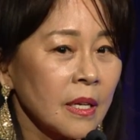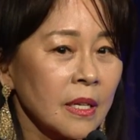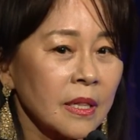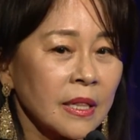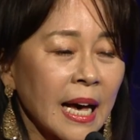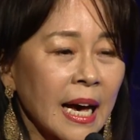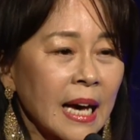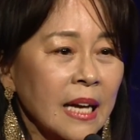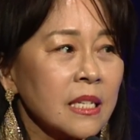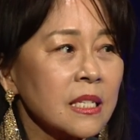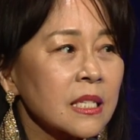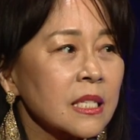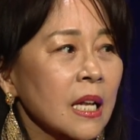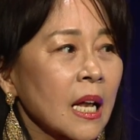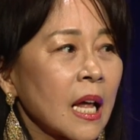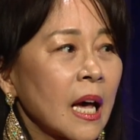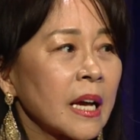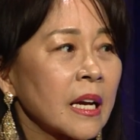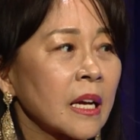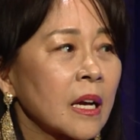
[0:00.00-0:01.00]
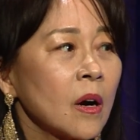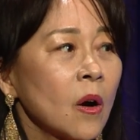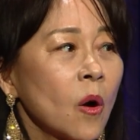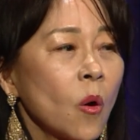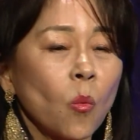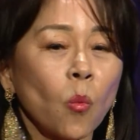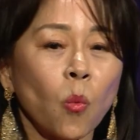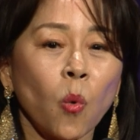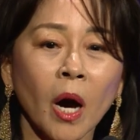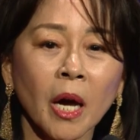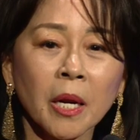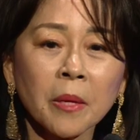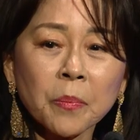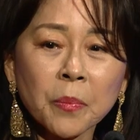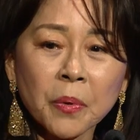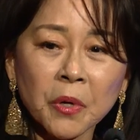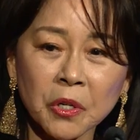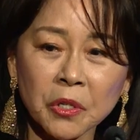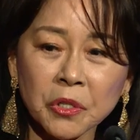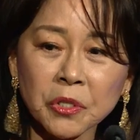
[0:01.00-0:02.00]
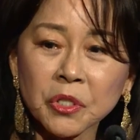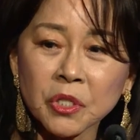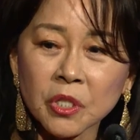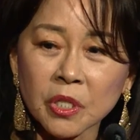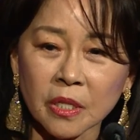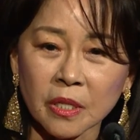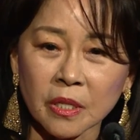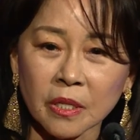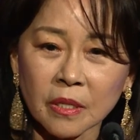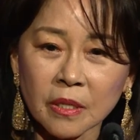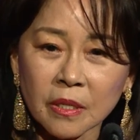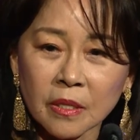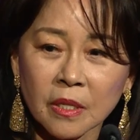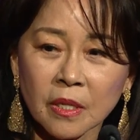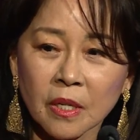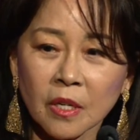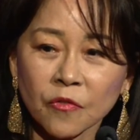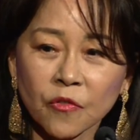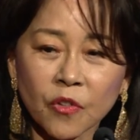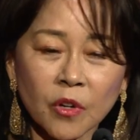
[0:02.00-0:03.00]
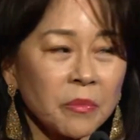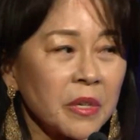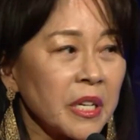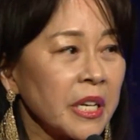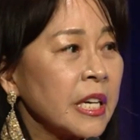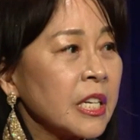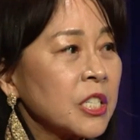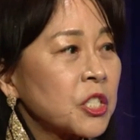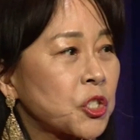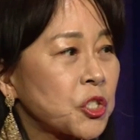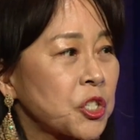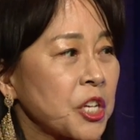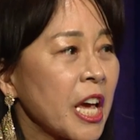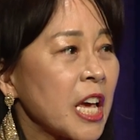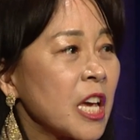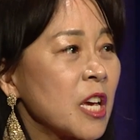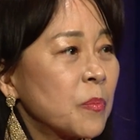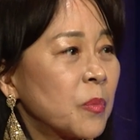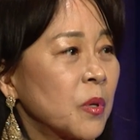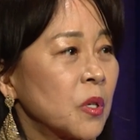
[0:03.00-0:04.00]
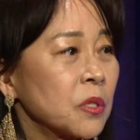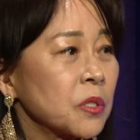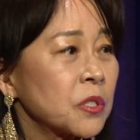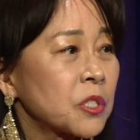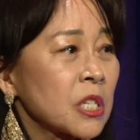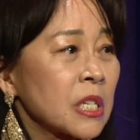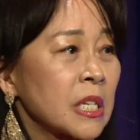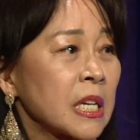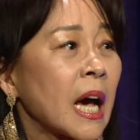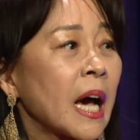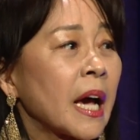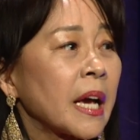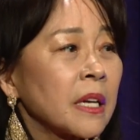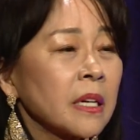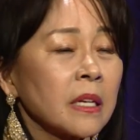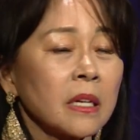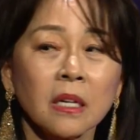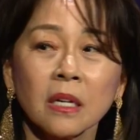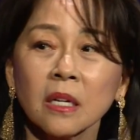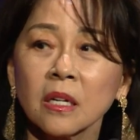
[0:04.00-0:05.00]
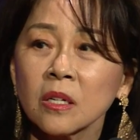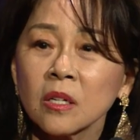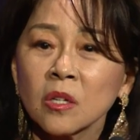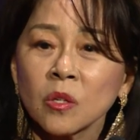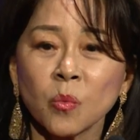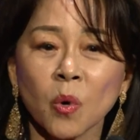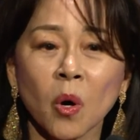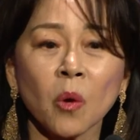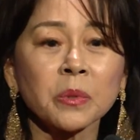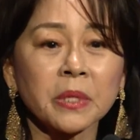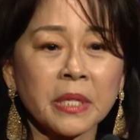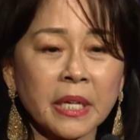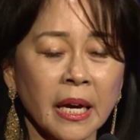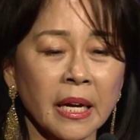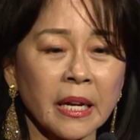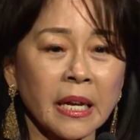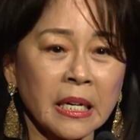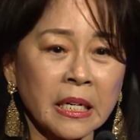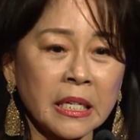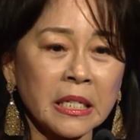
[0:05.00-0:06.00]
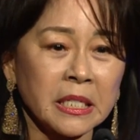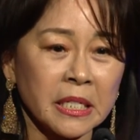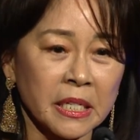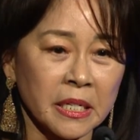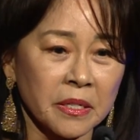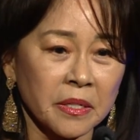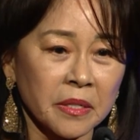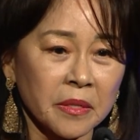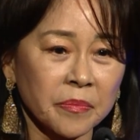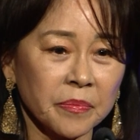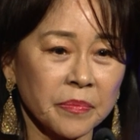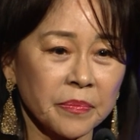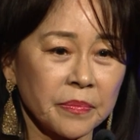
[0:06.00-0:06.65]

That is like one person from each table tonight who won't get any dinner.